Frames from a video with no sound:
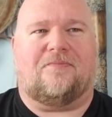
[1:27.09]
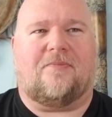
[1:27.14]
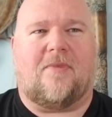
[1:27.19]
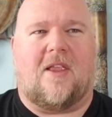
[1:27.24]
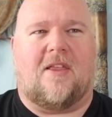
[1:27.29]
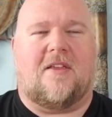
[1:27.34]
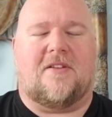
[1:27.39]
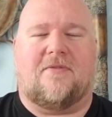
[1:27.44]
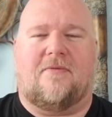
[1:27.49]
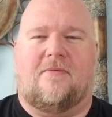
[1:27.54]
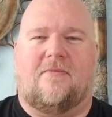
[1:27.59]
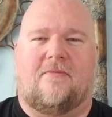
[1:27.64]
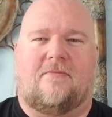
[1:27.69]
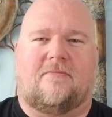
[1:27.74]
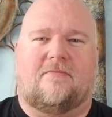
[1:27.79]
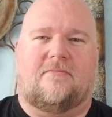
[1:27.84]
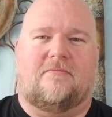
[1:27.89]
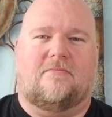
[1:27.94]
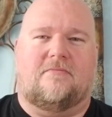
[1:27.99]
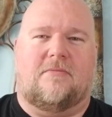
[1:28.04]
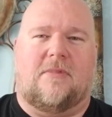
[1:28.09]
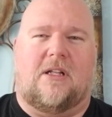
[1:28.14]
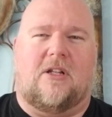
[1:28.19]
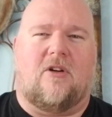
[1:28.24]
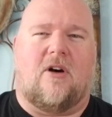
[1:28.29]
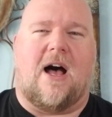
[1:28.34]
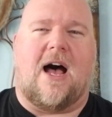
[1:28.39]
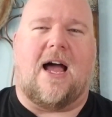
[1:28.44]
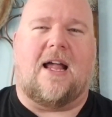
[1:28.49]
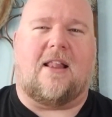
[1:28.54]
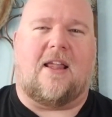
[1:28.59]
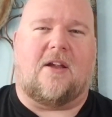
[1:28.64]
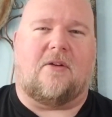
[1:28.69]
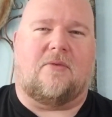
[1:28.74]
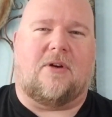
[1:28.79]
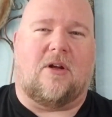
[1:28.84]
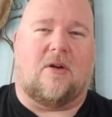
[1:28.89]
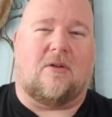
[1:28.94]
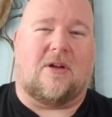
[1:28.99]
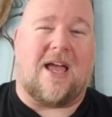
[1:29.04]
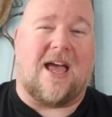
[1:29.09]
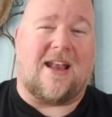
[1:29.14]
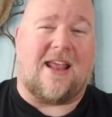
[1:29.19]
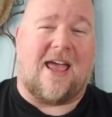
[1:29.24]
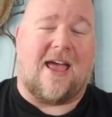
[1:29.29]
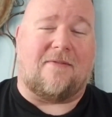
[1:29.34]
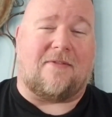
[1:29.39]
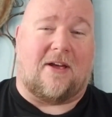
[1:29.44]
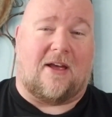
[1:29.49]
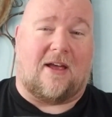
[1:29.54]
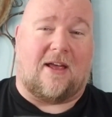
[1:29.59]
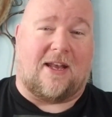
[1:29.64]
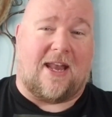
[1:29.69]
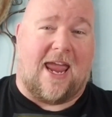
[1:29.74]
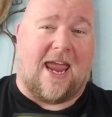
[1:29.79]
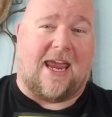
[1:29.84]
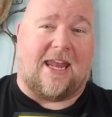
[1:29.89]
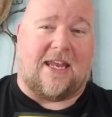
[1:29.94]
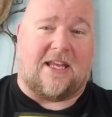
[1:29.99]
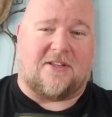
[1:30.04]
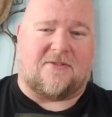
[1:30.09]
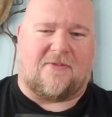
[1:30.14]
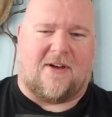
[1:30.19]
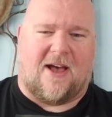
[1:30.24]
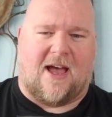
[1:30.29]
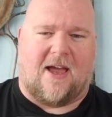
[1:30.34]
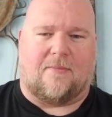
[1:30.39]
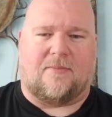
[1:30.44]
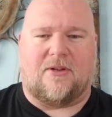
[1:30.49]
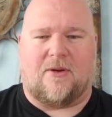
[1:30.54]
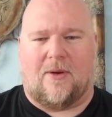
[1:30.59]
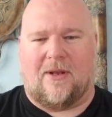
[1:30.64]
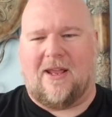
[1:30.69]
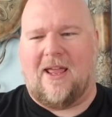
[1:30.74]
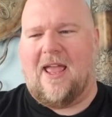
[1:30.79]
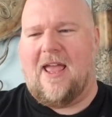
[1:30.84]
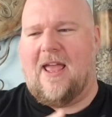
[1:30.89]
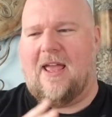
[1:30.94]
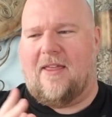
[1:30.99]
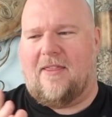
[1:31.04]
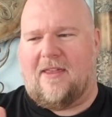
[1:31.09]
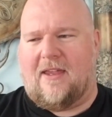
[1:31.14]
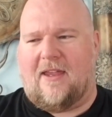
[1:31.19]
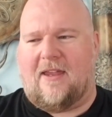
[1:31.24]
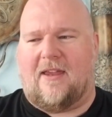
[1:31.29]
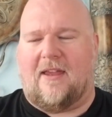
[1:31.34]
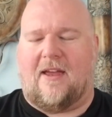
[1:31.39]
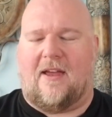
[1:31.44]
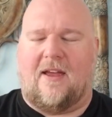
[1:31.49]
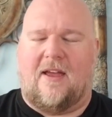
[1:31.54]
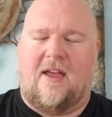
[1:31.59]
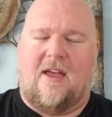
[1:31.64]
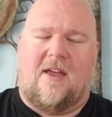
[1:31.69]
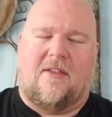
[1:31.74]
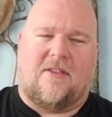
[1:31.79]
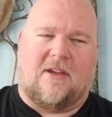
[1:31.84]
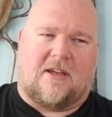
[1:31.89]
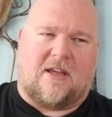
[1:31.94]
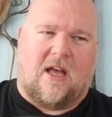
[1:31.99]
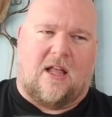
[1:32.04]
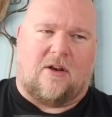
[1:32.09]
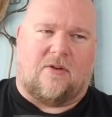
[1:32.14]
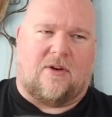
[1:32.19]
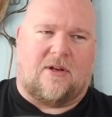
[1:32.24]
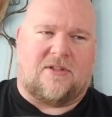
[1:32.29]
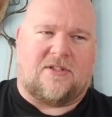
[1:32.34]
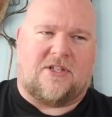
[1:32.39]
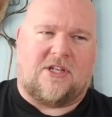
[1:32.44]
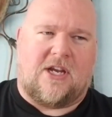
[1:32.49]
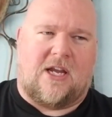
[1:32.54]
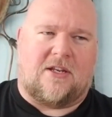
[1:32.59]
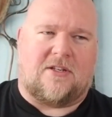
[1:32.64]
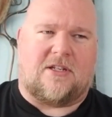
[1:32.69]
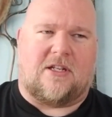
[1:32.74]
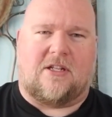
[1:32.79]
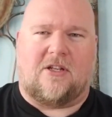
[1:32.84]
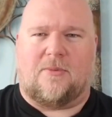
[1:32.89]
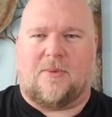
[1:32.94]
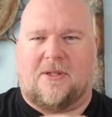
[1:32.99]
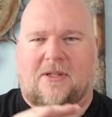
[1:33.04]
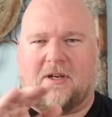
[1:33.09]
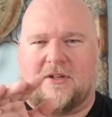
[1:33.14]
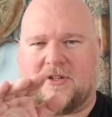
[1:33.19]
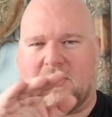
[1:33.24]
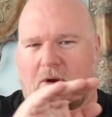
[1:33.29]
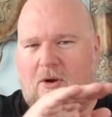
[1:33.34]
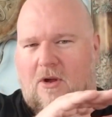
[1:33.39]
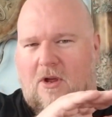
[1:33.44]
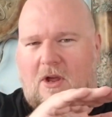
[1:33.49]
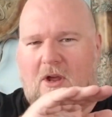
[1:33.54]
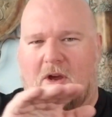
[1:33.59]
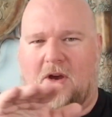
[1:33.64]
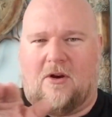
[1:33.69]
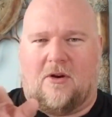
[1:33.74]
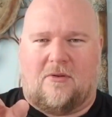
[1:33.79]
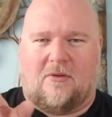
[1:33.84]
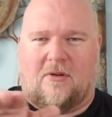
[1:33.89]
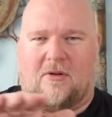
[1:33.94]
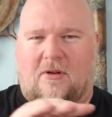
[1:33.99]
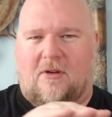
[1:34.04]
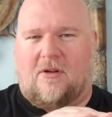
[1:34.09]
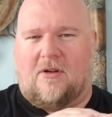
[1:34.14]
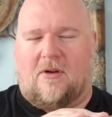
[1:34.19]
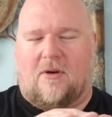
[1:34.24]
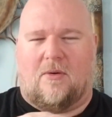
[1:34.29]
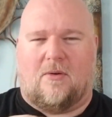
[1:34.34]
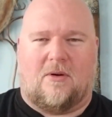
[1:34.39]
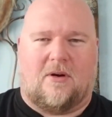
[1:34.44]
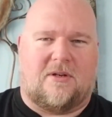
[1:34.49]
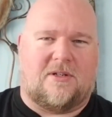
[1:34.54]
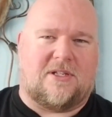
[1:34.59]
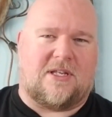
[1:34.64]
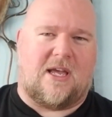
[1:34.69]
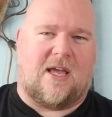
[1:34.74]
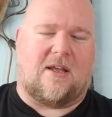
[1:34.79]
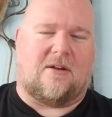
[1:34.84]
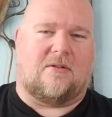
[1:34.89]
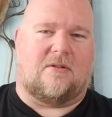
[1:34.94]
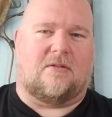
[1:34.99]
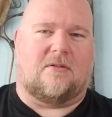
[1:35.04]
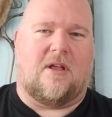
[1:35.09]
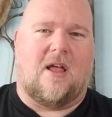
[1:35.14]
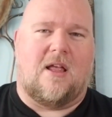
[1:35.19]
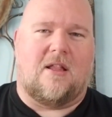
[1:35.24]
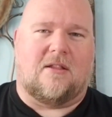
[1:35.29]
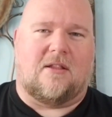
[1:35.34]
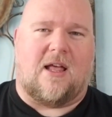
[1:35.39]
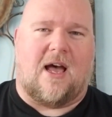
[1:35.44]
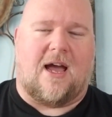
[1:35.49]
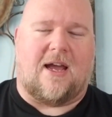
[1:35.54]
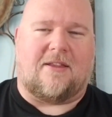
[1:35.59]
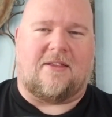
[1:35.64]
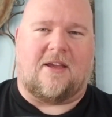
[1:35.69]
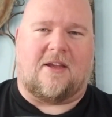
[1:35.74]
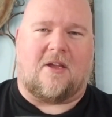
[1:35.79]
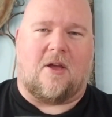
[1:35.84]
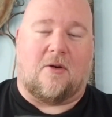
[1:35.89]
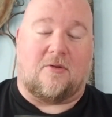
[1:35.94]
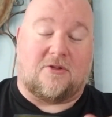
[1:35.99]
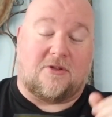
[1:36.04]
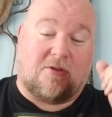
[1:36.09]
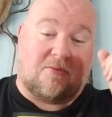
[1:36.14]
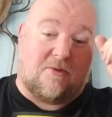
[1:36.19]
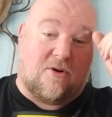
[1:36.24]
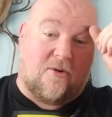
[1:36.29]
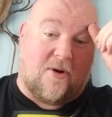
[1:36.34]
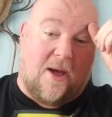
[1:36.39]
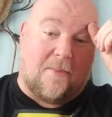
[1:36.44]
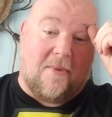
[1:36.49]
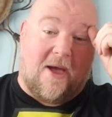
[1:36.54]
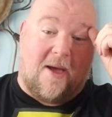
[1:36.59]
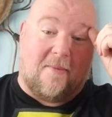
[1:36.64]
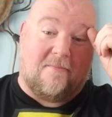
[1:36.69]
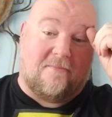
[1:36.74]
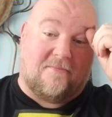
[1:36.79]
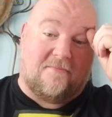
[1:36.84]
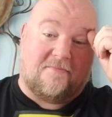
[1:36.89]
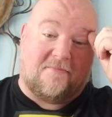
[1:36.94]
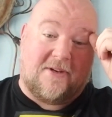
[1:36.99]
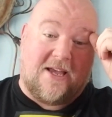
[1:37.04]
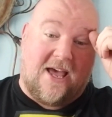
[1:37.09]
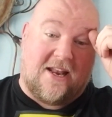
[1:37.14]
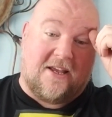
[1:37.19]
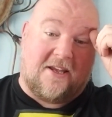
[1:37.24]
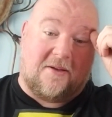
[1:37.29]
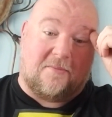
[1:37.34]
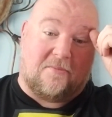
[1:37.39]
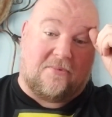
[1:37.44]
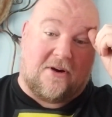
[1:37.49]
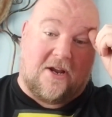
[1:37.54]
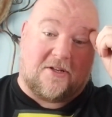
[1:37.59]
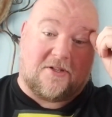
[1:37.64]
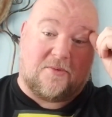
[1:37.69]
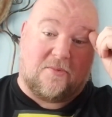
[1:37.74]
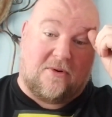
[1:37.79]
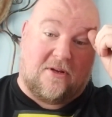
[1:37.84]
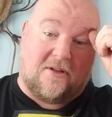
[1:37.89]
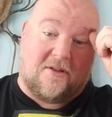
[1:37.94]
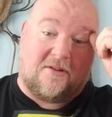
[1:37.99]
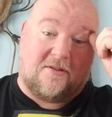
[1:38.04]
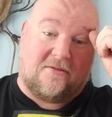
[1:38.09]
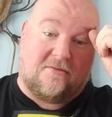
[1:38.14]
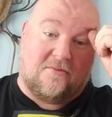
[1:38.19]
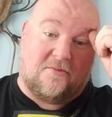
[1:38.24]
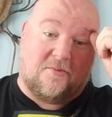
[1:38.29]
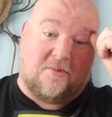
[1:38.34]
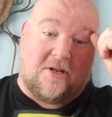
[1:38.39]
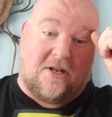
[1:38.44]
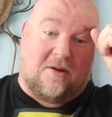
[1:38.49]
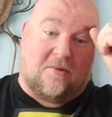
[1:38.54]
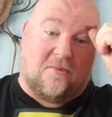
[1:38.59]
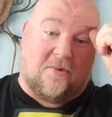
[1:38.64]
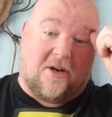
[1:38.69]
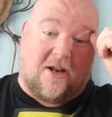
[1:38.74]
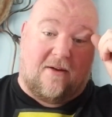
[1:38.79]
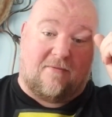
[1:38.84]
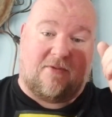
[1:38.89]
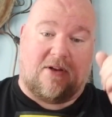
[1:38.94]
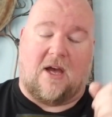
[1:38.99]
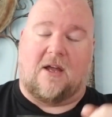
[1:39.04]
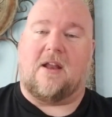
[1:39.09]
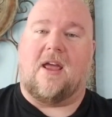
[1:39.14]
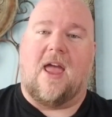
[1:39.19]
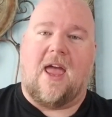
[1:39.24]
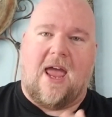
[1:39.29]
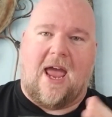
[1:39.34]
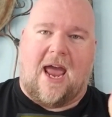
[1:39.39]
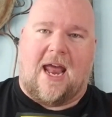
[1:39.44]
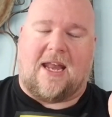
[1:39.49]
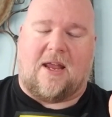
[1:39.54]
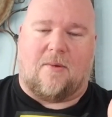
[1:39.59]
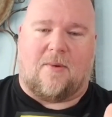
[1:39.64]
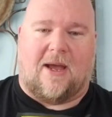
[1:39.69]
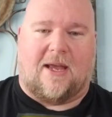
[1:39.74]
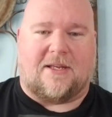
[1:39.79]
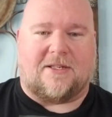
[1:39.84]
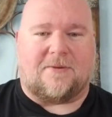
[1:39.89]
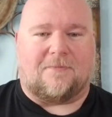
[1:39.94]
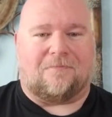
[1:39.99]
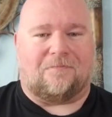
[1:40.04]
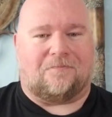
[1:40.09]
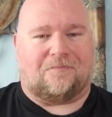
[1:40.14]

this little highlight reel kind of have an 80s vibe to it. The coloring's changed a little bit. There's a horizontal line that goes through. I'm kind of impressed with what I've done. Anyways,